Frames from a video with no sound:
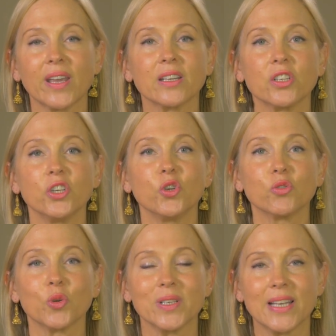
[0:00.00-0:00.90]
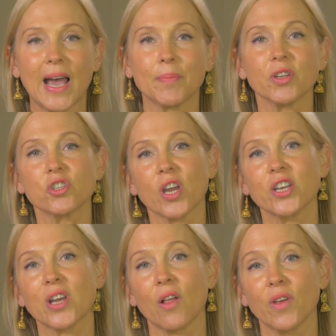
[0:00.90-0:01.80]
they continue to adapt and
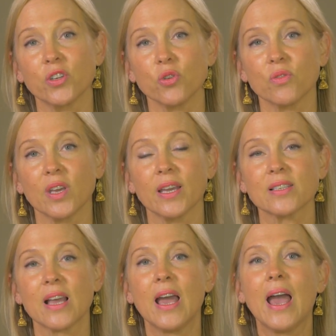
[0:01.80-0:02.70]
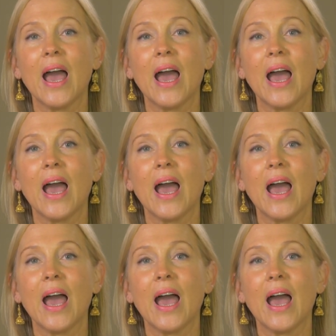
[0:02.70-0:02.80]
change how they do things,